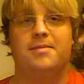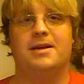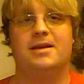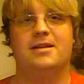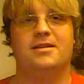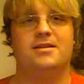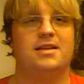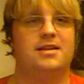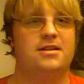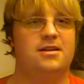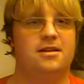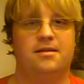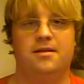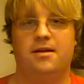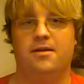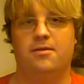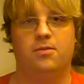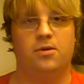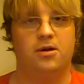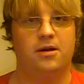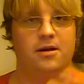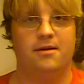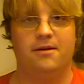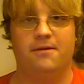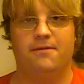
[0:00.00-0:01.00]
because then it
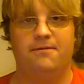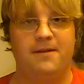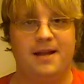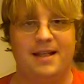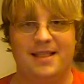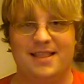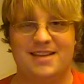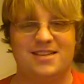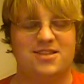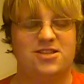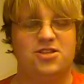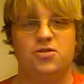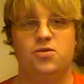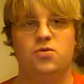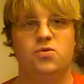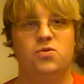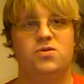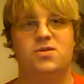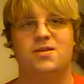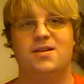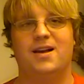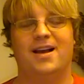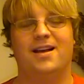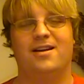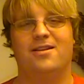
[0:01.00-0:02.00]
wouldn't have fed this
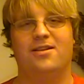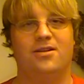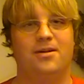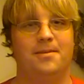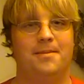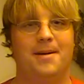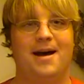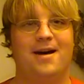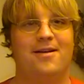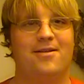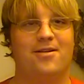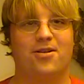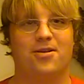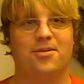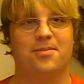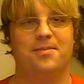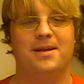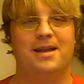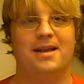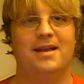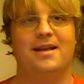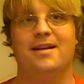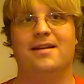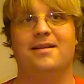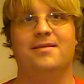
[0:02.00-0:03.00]
news cycle about her
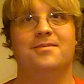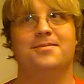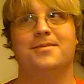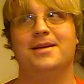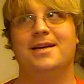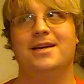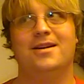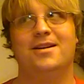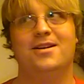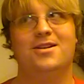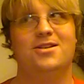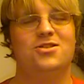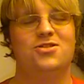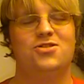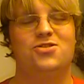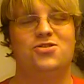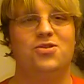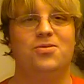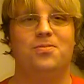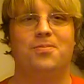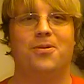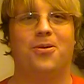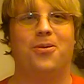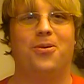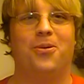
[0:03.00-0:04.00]
being
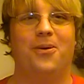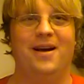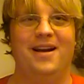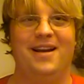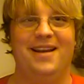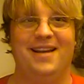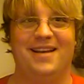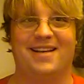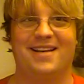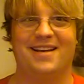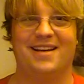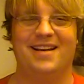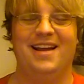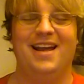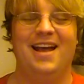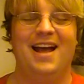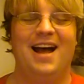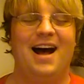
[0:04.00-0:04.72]
super weak.